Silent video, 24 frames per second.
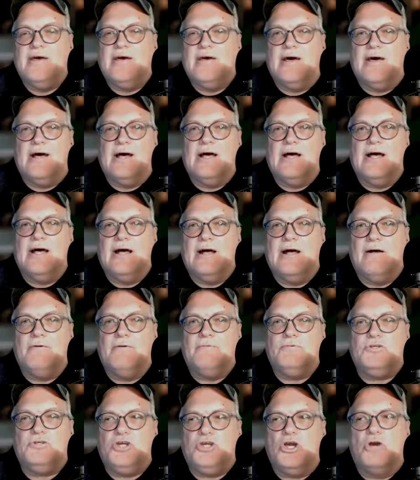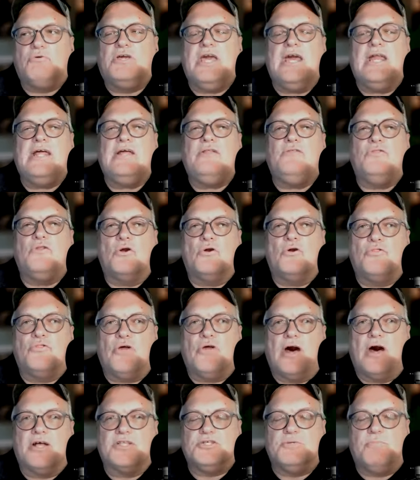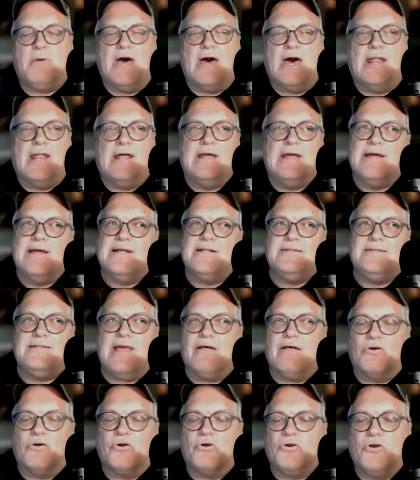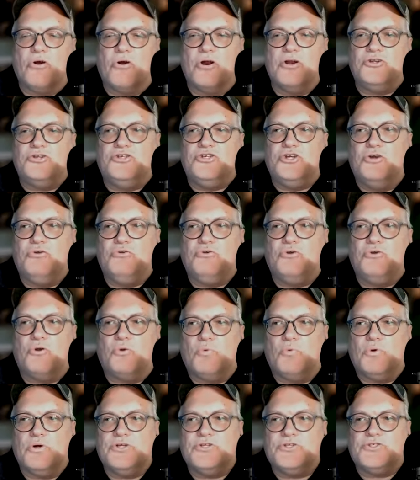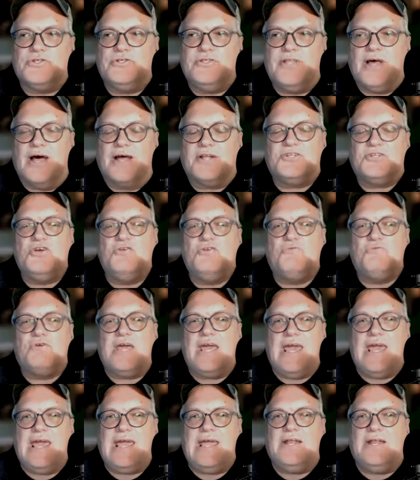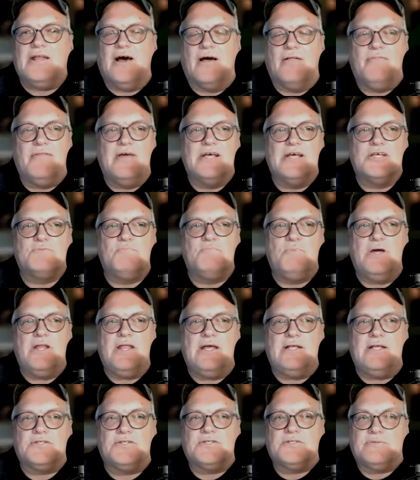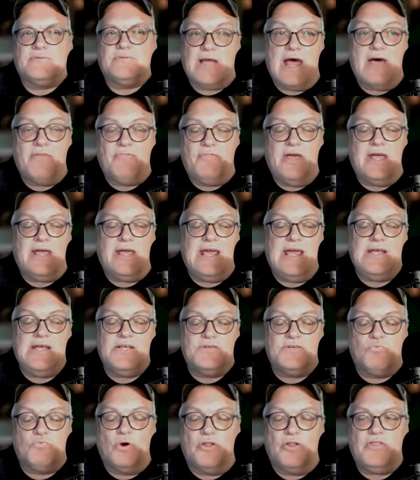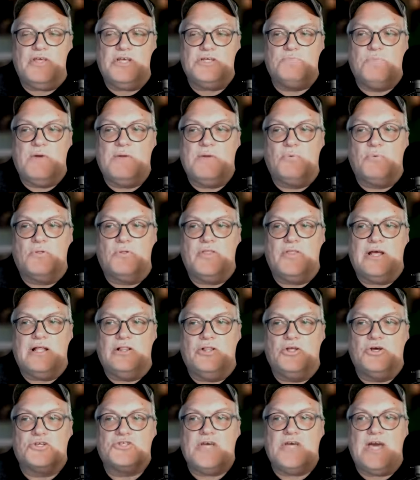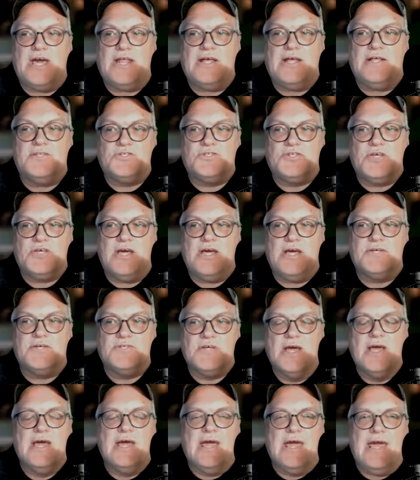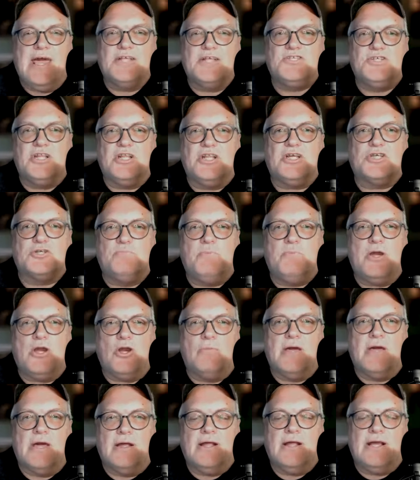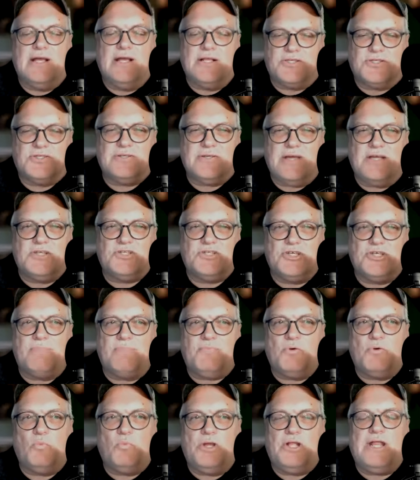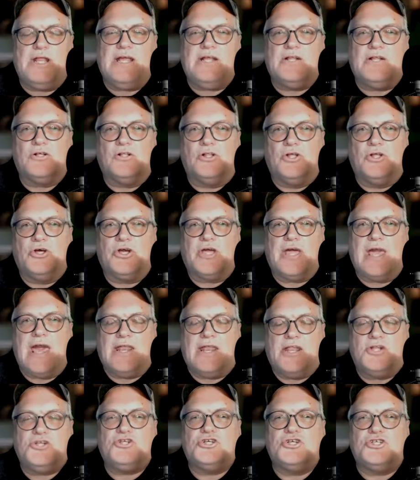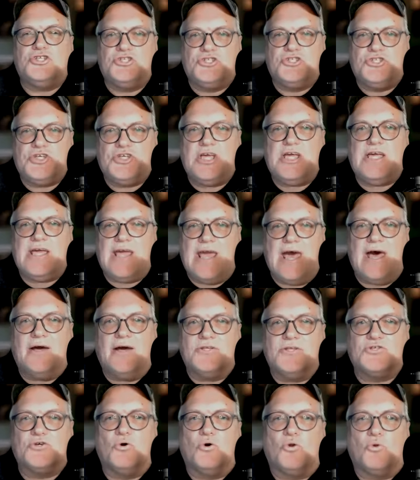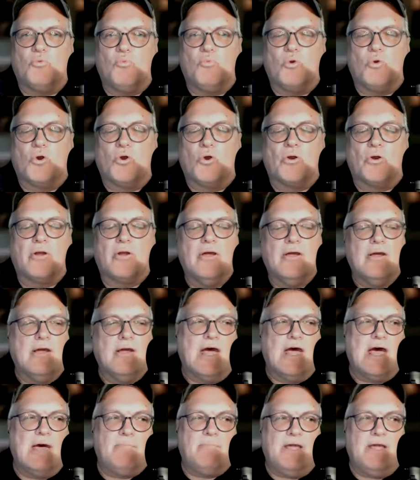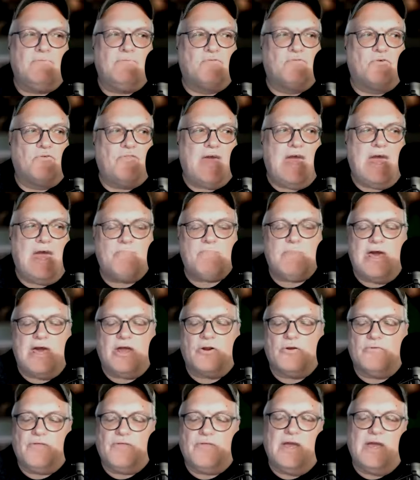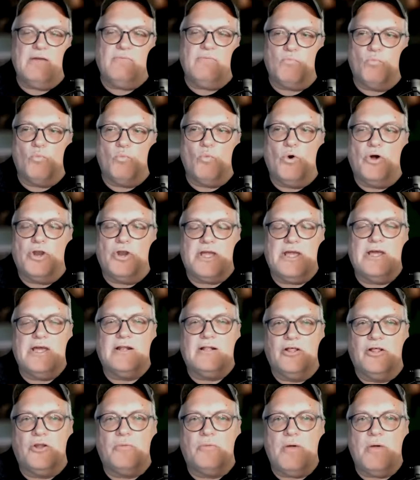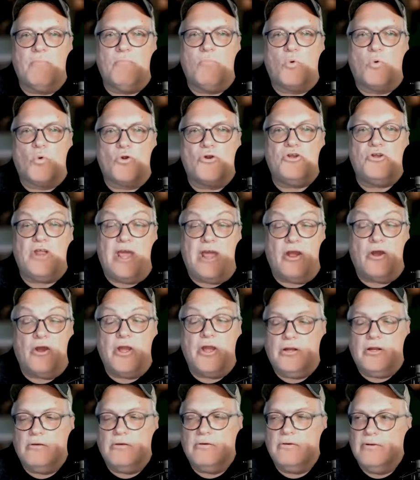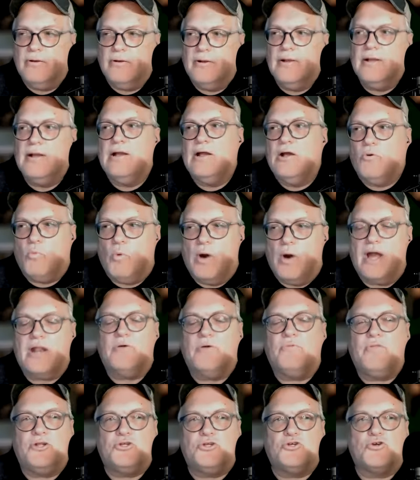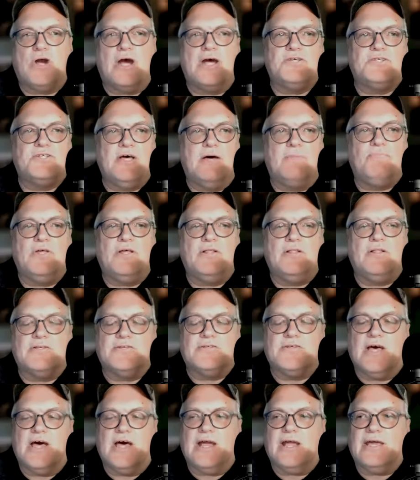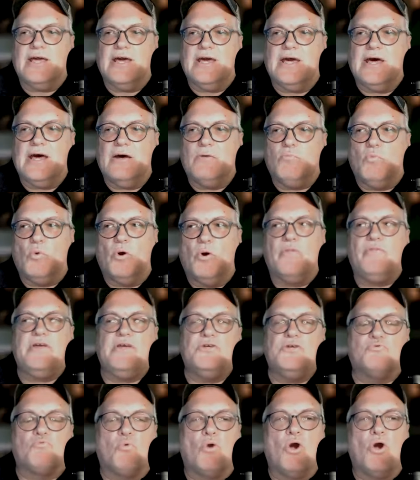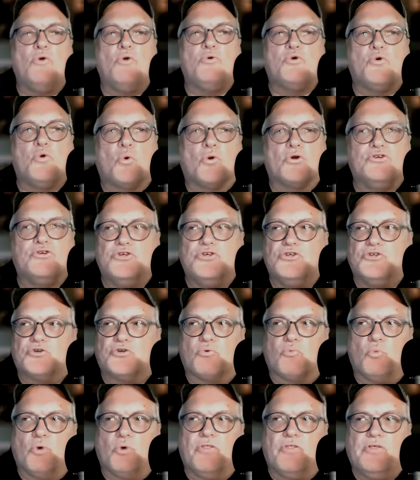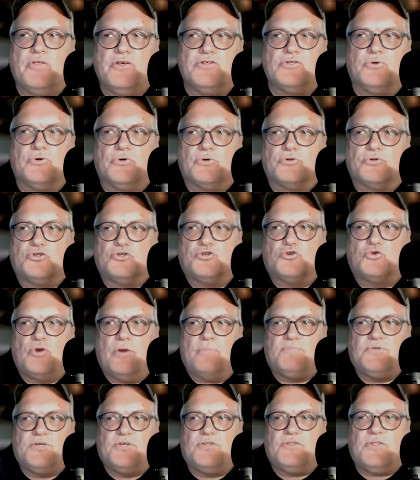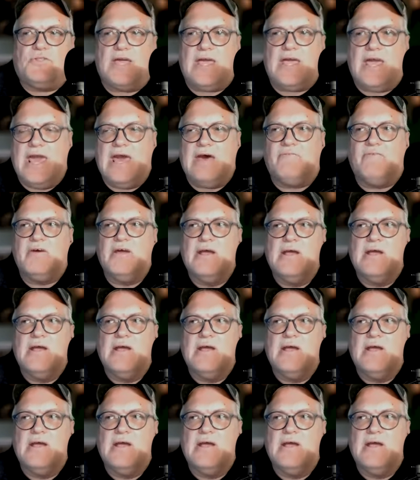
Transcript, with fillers: uh, you know, getting their thoughts about it. Dale Earnhardt Jr. was not too keen on this, but it's I think he's one of these people that looks at it and says it's an experiment. It's it's something we need to look at and just see how it's going to work. I mean, for that matter, if they want to get a little bit more daring, why don't they try something that's like uh, one of these road courses or one of these little trips that they have?